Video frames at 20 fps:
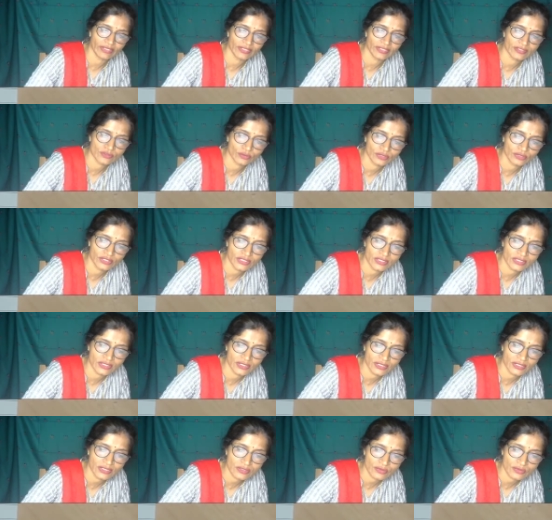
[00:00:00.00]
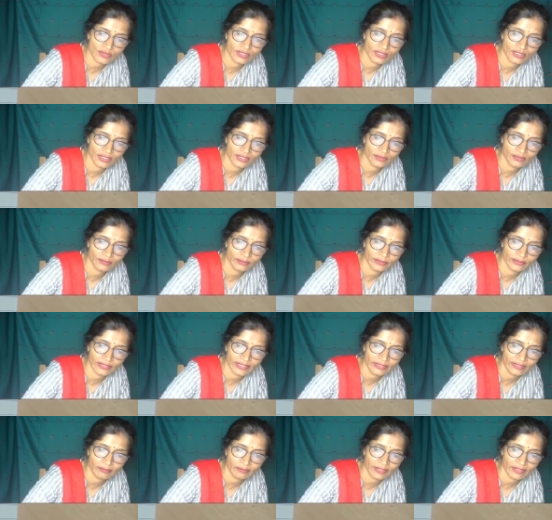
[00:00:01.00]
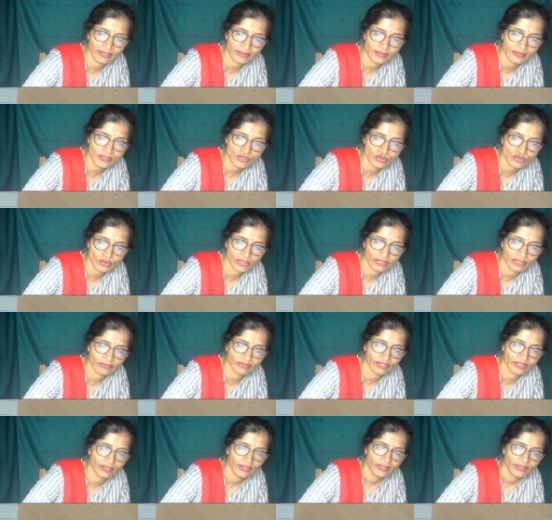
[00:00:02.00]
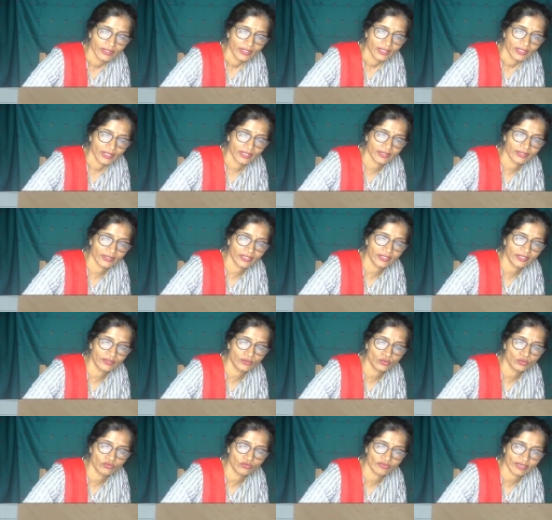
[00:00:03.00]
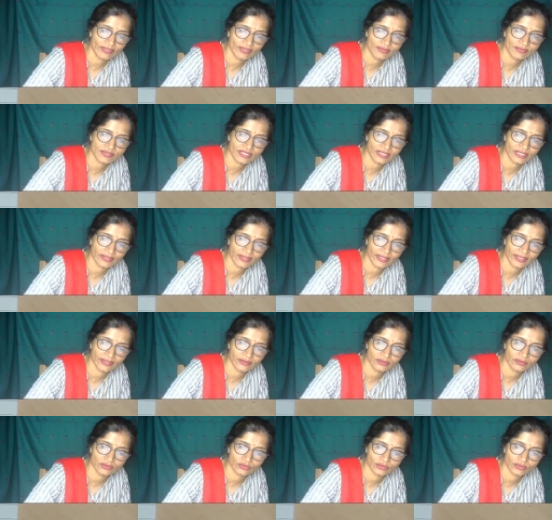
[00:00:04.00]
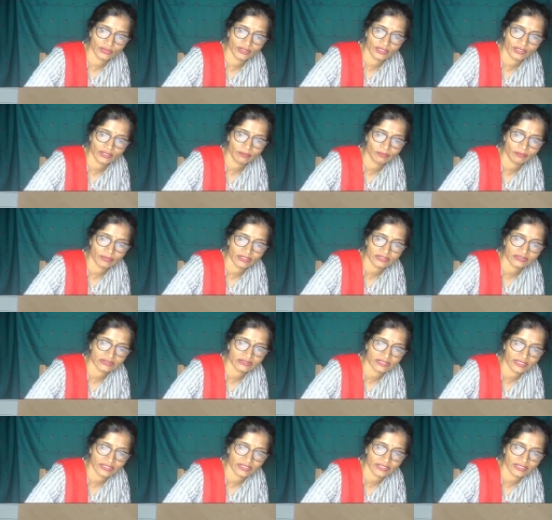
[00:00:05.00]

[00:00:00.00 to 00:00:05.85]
So it is here. So here you will write minus 12a. And then 2 5s are 10. So here plus 10.